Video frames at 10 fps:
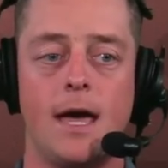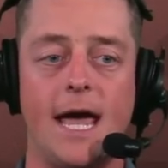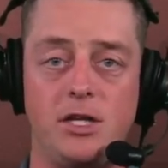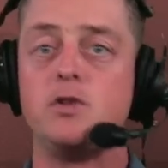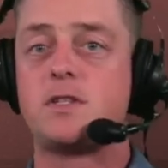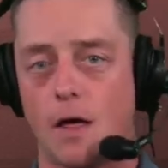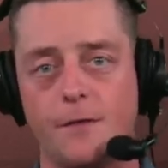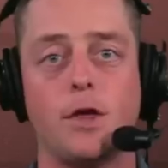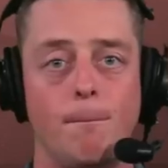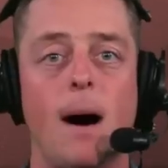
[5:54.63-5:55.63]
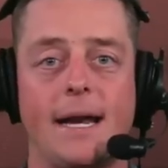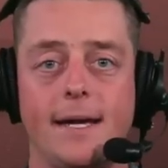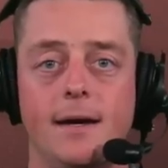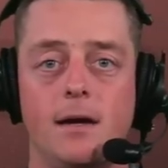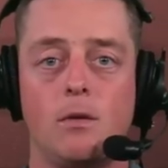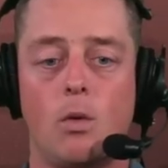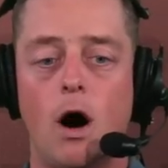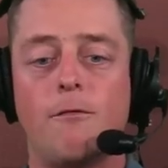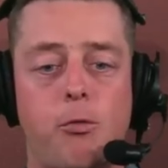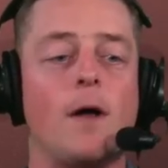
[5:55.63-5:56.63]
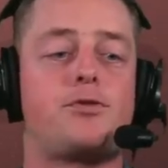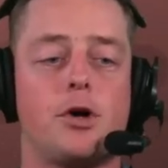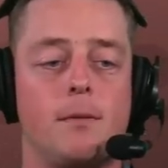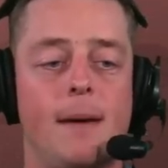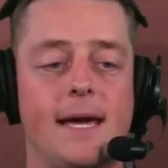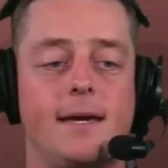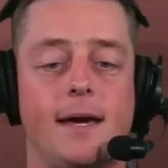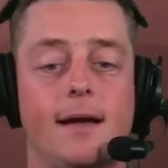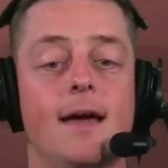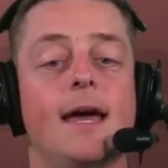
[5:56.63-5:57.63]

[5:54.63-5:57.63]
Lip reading: and you saw that the money of what they're making.